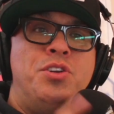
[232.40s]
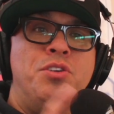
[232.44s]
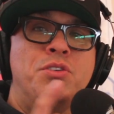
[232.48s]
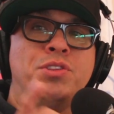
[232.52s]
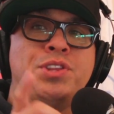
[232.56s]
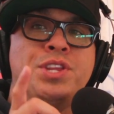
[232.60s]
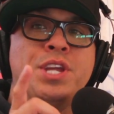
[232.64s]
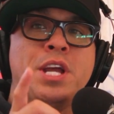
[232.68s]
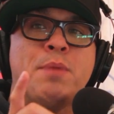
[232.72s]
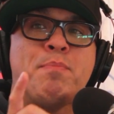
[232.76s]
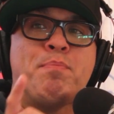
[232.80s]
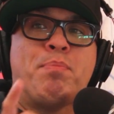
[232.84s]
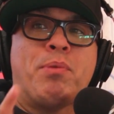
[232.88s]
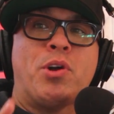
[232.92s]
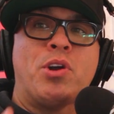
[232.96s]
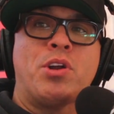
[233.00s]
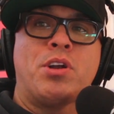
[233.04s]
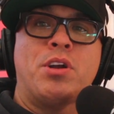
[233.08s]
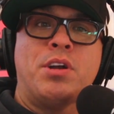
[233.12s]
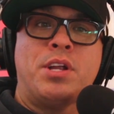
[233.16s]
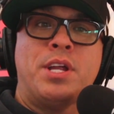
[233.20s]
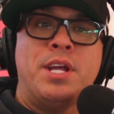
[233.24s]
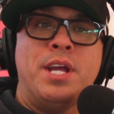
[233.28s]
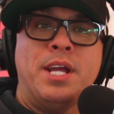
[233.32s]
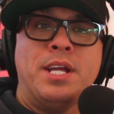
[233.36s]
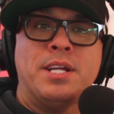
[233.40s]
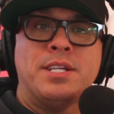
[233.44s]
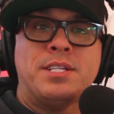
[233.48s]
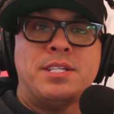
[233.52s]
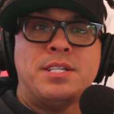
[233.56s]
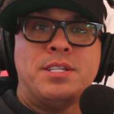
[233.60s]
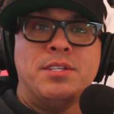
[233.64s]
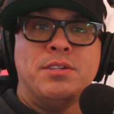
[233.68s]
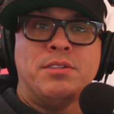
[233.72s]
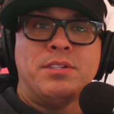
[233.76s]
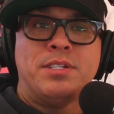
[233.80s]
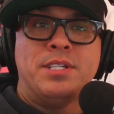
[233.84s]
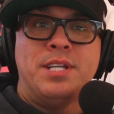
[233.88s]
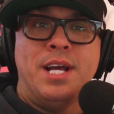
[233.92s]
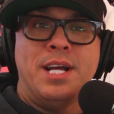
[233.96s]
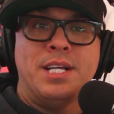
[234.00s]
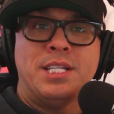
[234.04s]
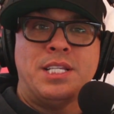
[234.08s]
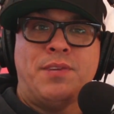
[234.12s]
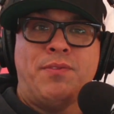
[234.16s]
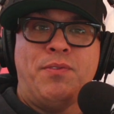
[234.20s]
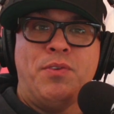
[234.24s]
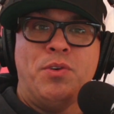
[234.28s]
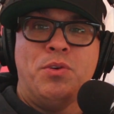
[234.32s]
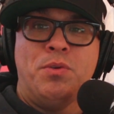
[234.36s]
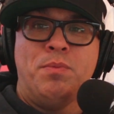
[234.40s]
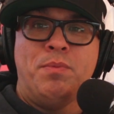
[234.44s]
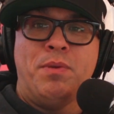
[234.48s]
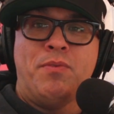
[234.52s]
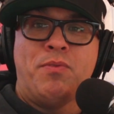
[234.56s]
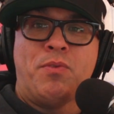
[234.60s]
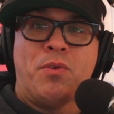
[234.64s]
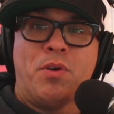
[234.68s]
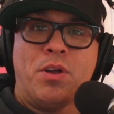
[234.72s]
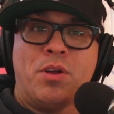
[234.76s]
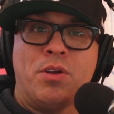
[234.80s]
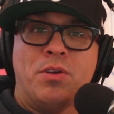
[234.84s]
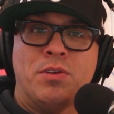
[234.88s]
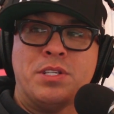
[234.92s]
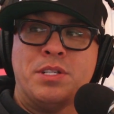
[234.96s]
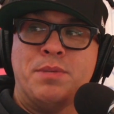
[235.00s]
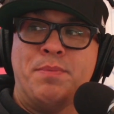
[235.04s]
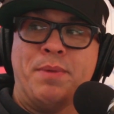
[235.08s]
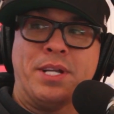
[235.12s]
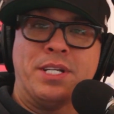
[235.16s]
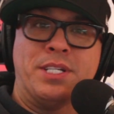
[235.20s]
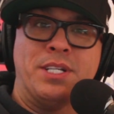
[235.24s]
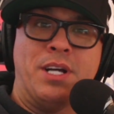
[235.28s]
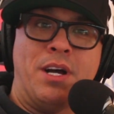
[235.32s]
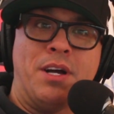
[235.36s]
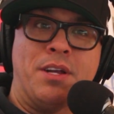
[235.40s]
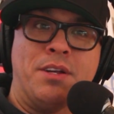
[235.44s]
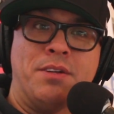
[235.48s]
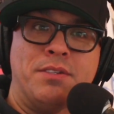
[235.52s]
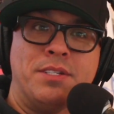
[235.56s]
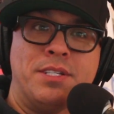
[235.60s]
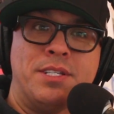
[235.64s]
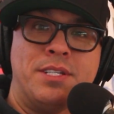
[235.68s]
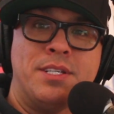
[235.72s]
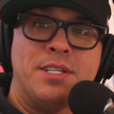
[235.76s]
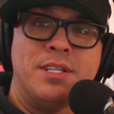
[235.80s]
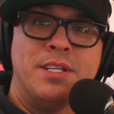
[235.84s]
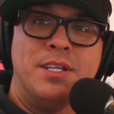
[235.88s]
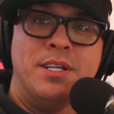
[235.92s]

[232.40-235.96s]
Do you think Burger King is still test food before it goes to McDonald's?